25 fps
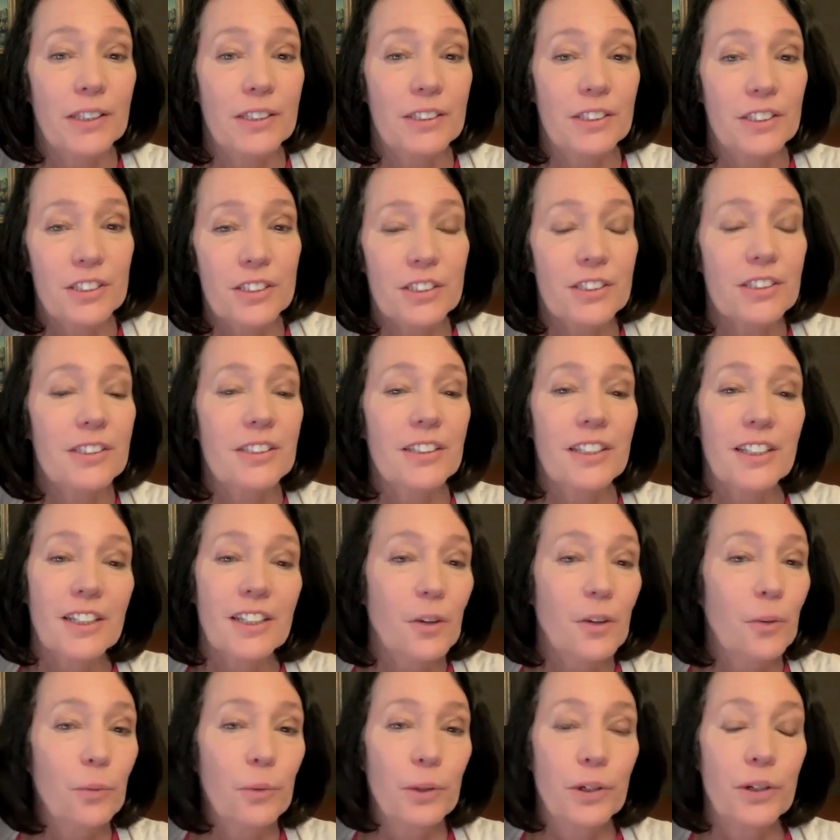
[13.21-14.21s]
It's just
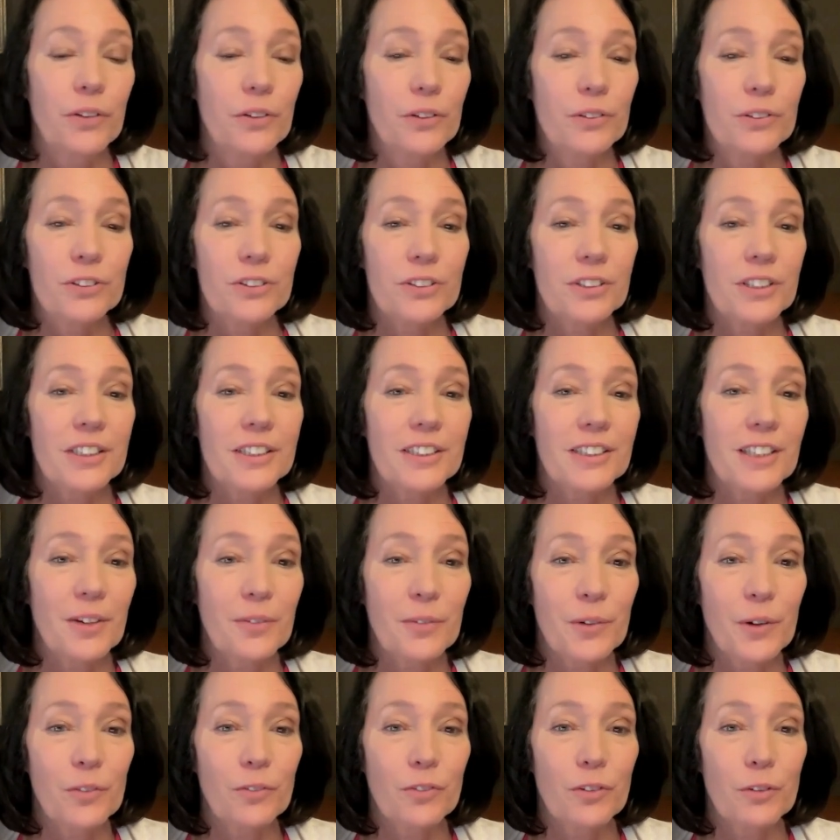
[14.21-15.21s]
one of those things I
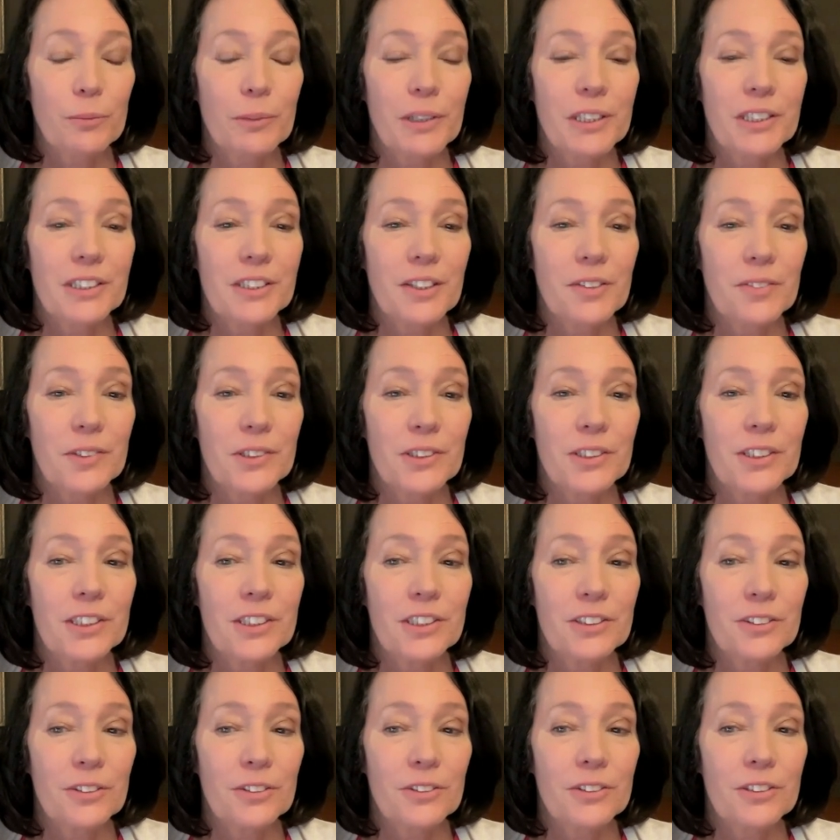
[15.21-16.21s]
wrote for my
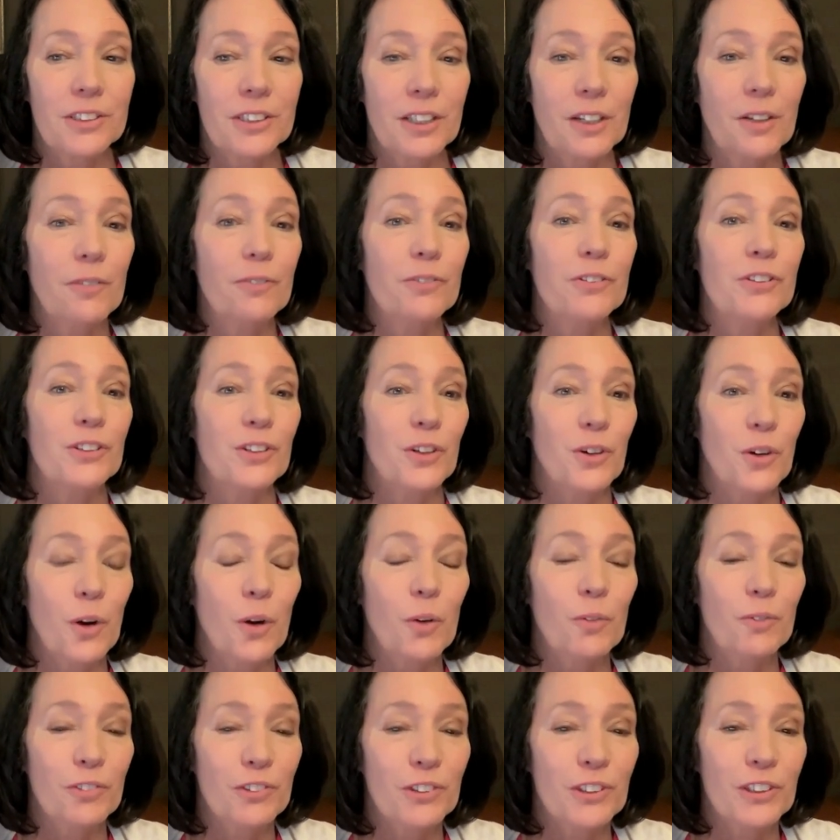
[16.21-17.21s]
17-year-old self. So
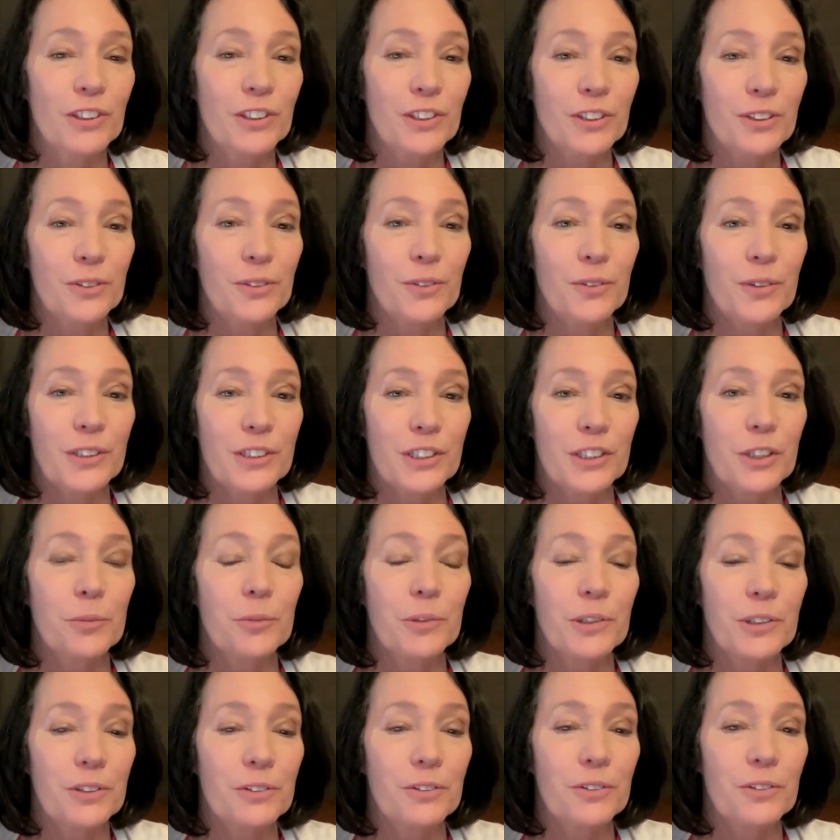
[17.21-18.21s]
hopefully you or
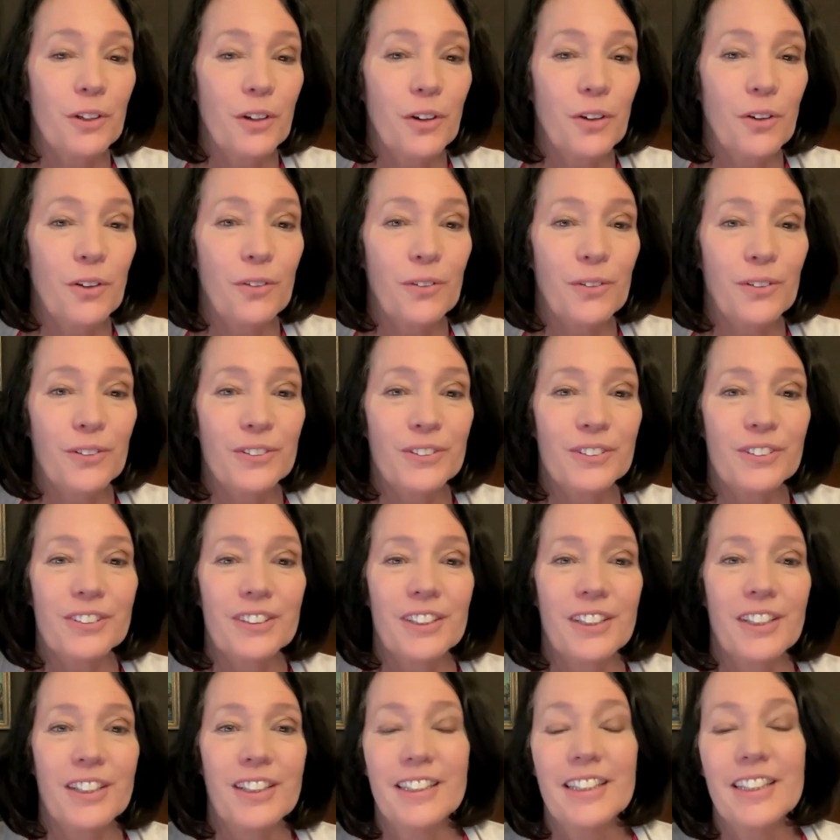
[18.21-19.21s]
someone you know who's
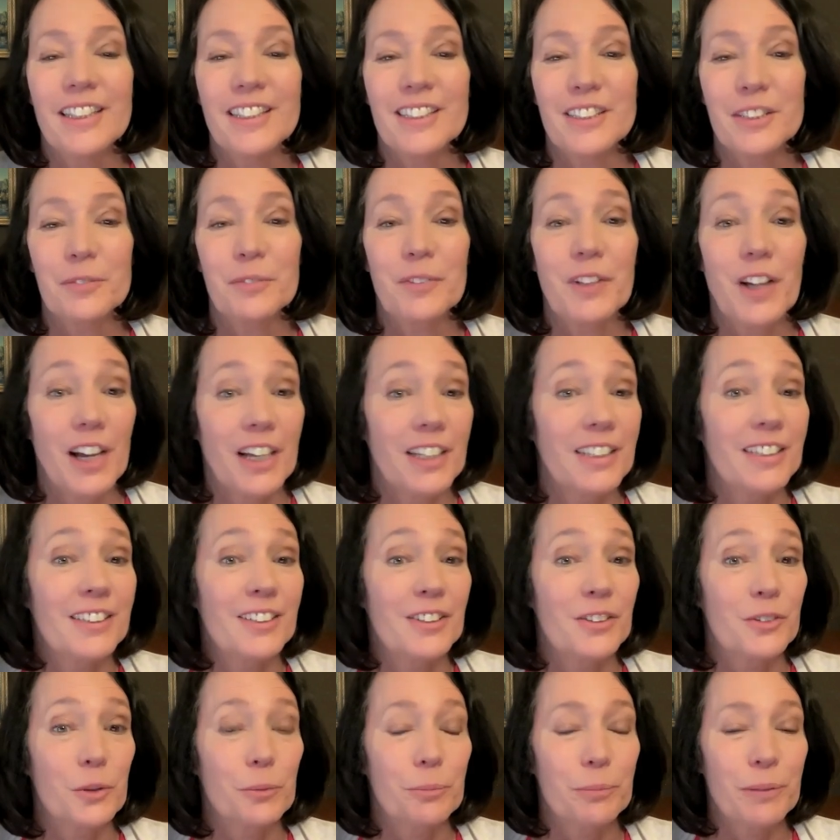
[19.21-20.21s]
needing some
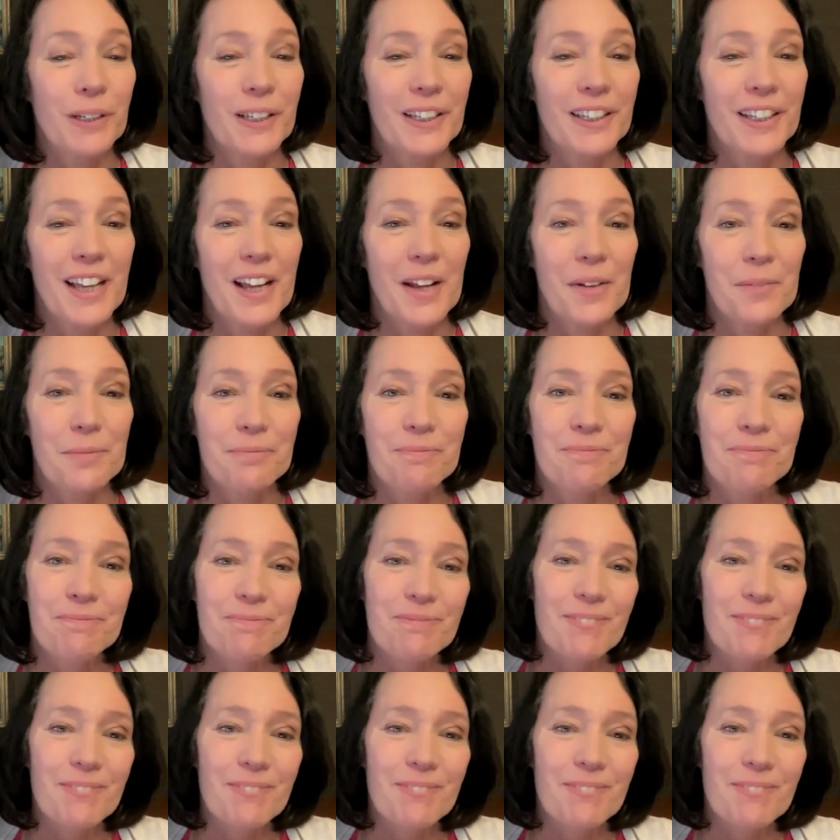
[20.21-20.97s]
guidance will pick it up.